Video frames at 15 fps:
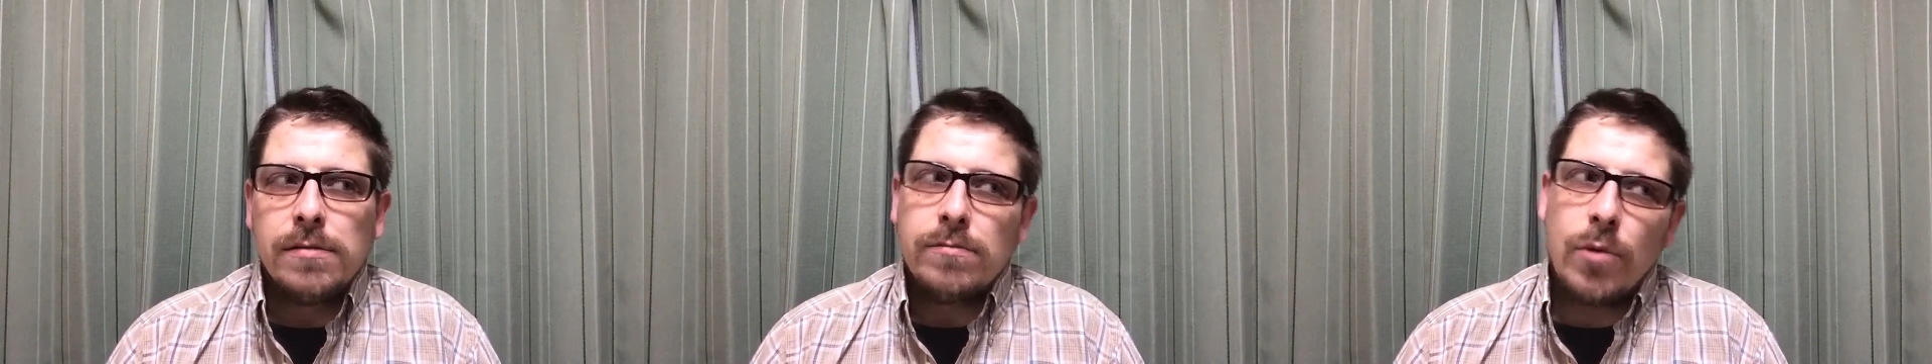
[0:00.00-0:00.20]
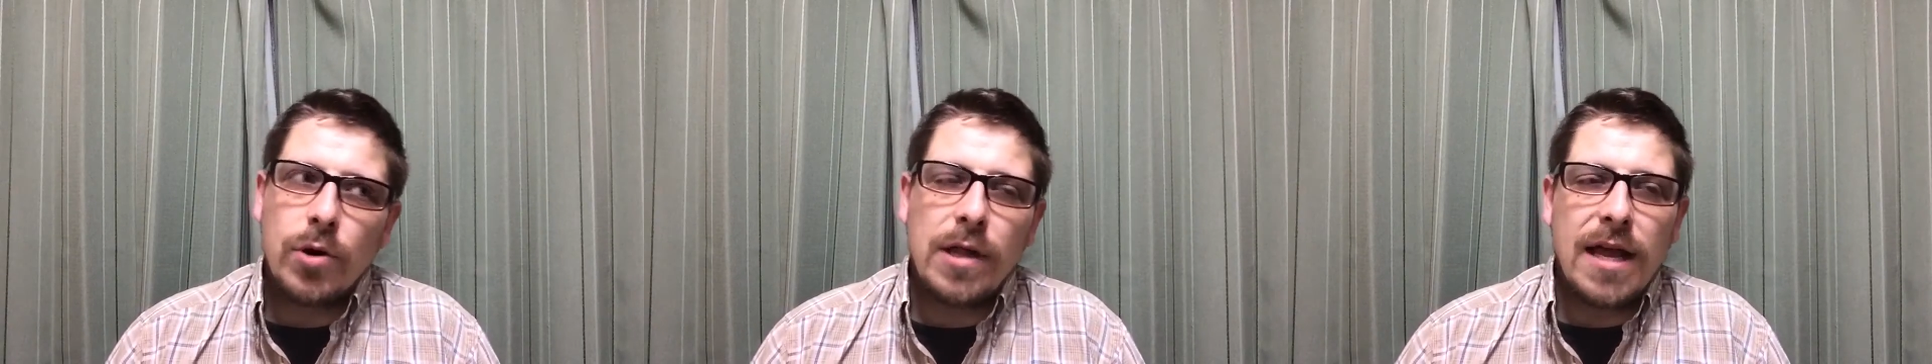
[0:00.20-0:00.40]

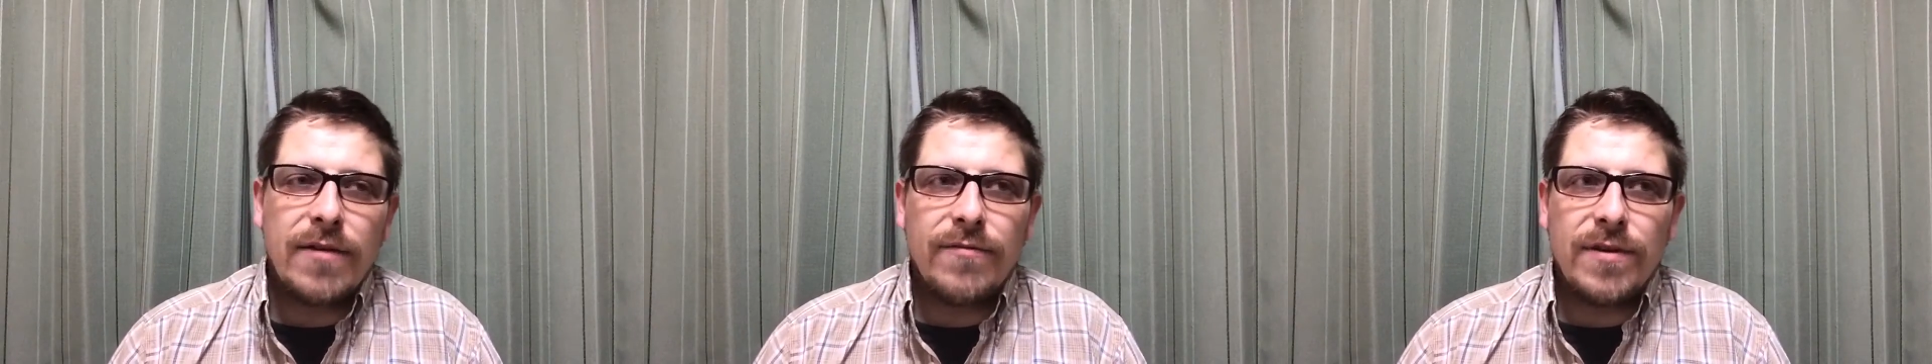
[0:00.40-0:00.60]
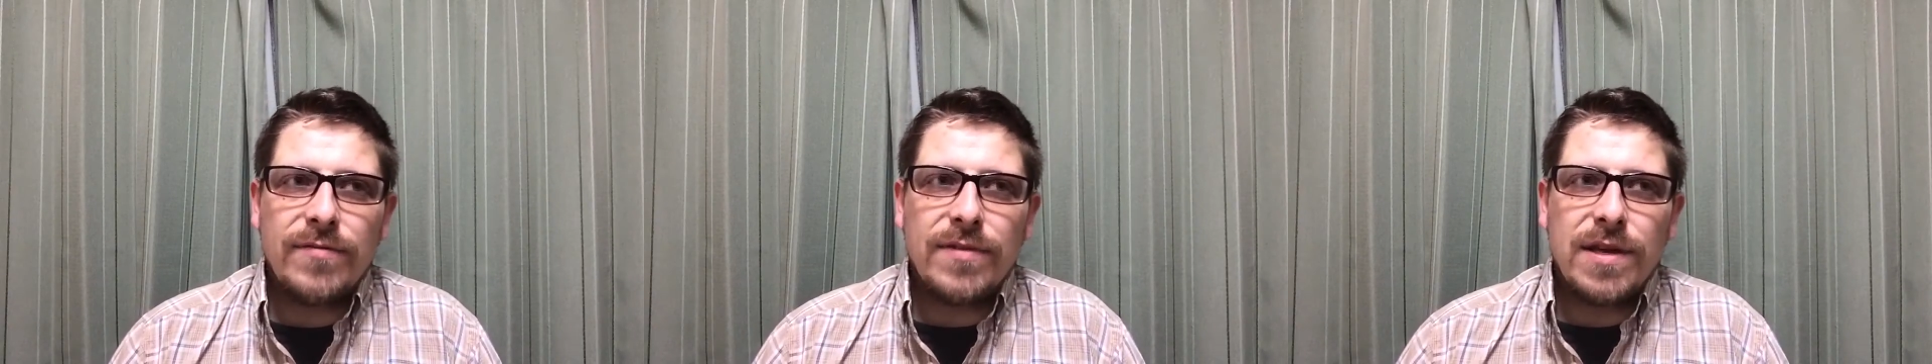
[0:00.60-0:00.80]
More like
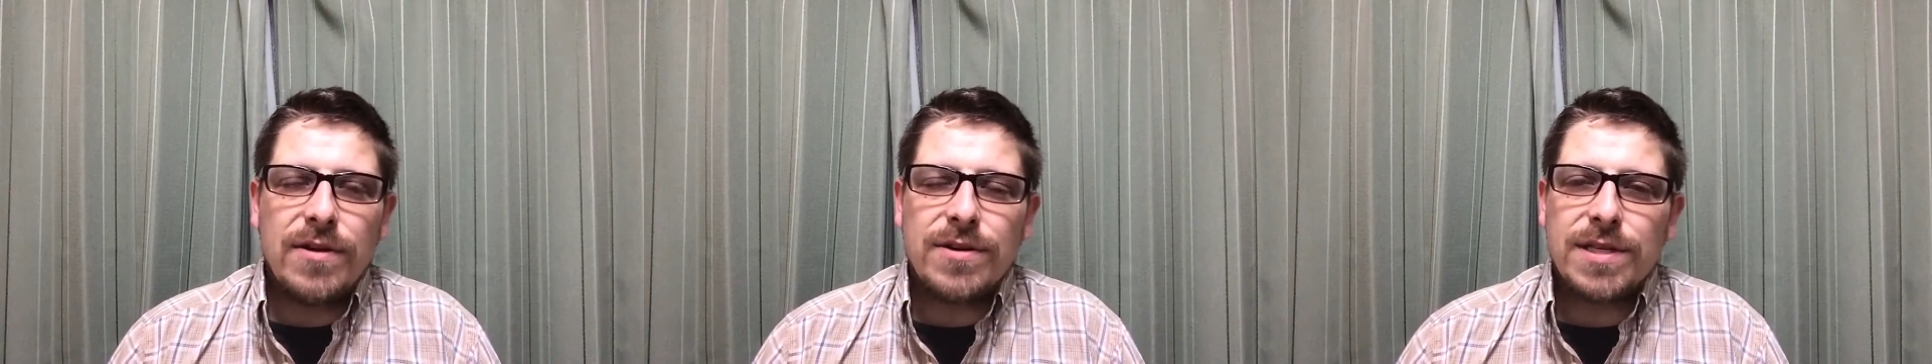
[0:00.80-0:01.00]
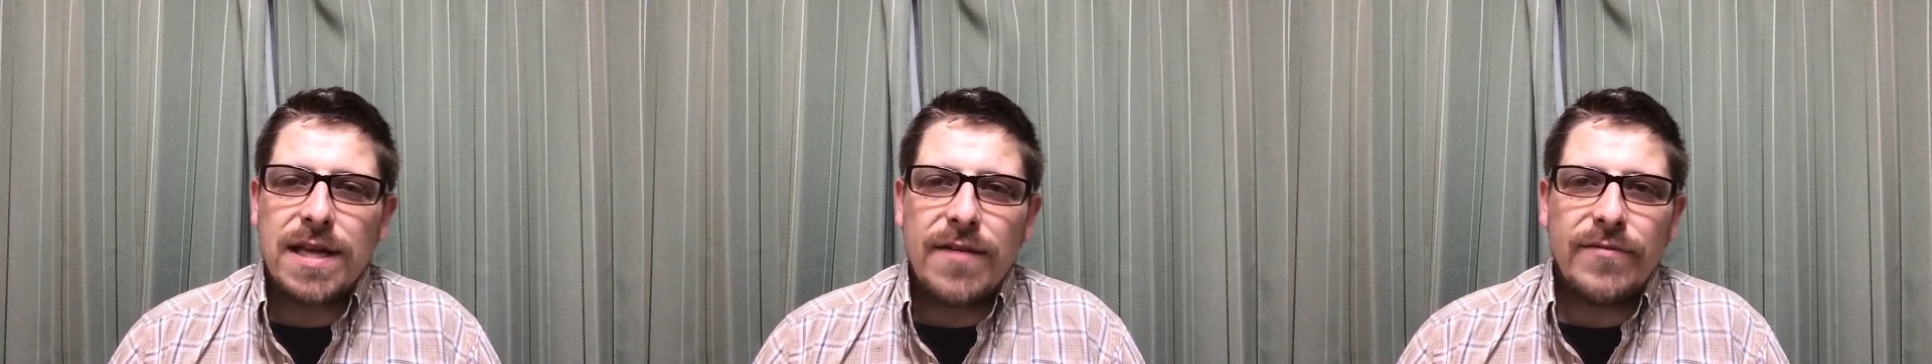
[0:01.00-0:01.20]
50
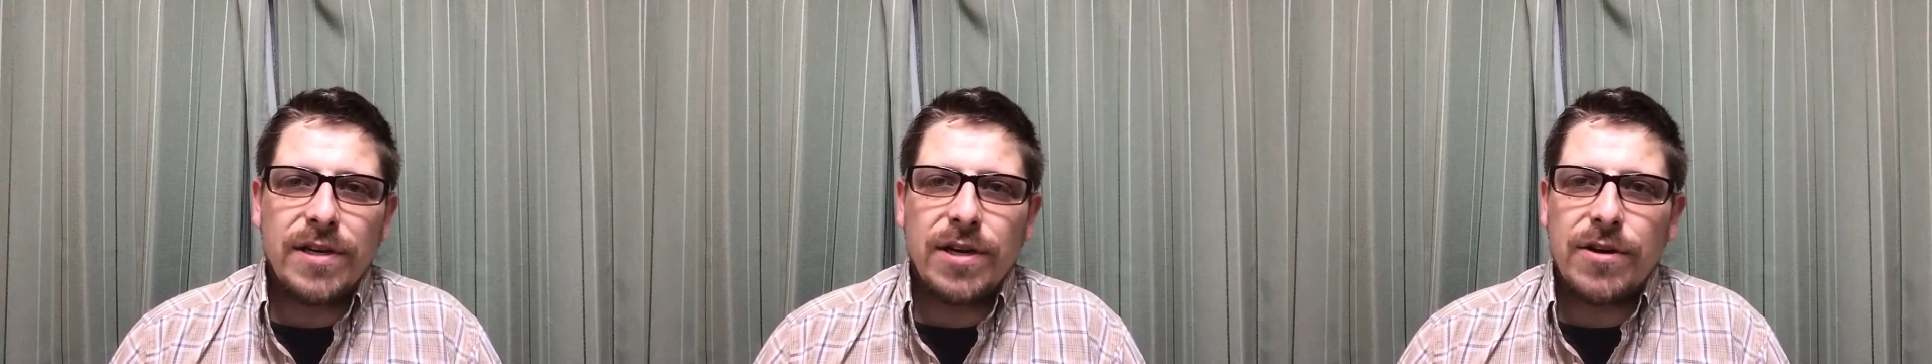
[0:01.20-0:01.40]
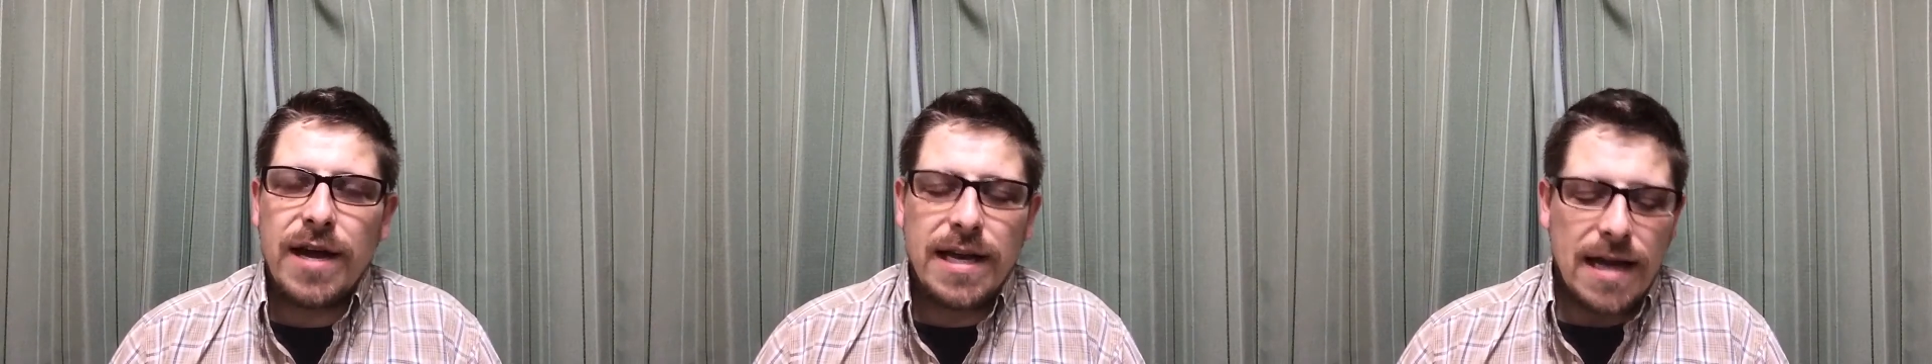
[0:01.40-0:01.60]
or
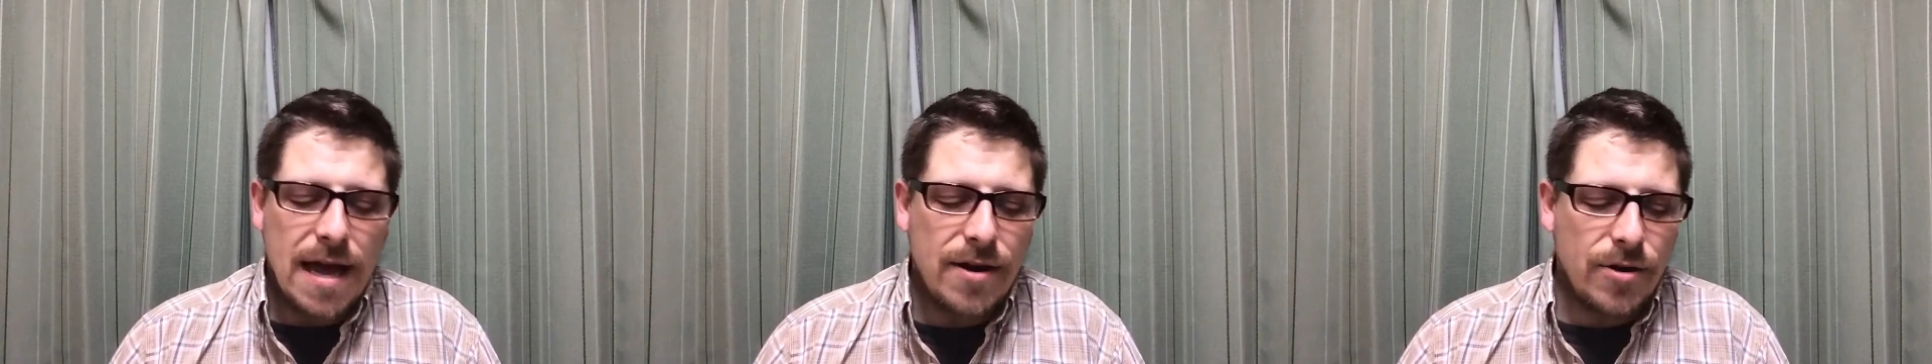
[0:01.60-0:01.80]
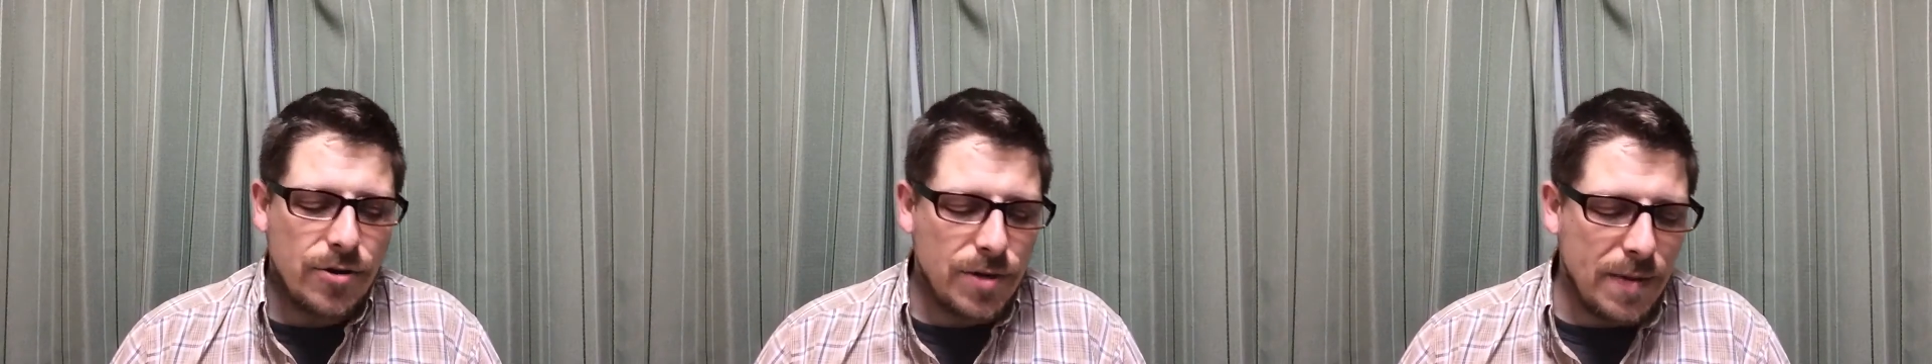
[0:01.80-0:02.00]
70 or 80, I
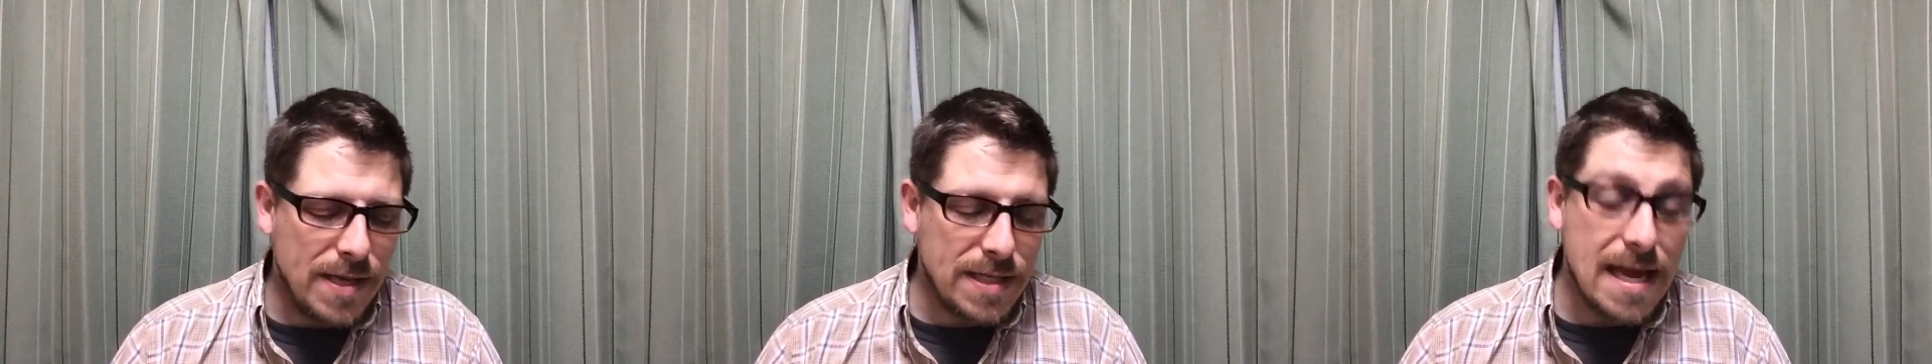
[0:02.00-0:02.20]
don't know. It depends.